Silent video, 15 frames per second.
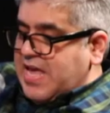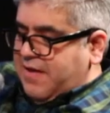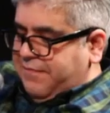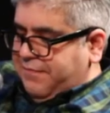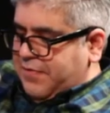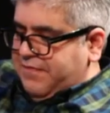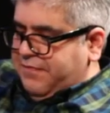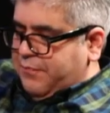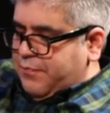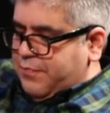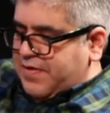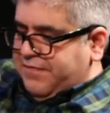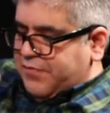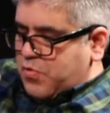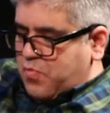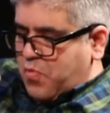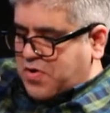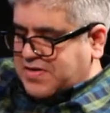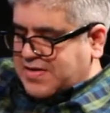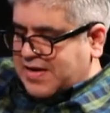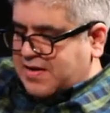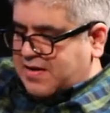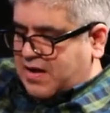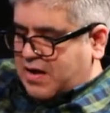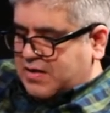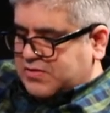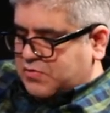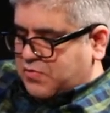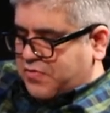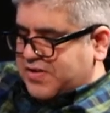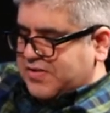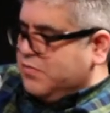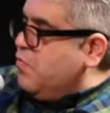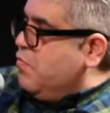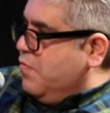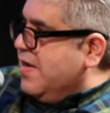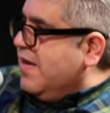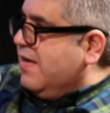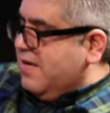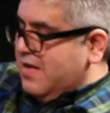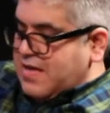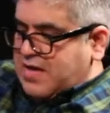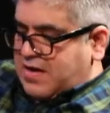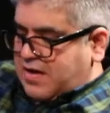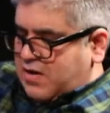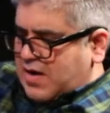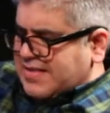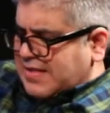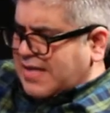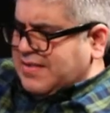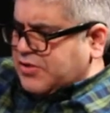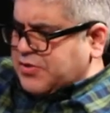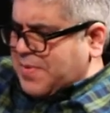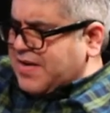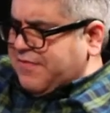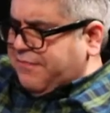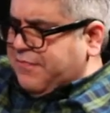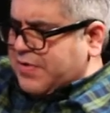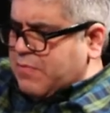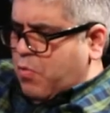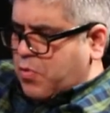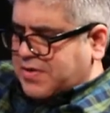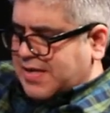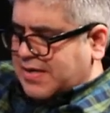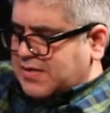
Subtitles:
if you won't tell our stories, who will? I think she meant, if we won't tell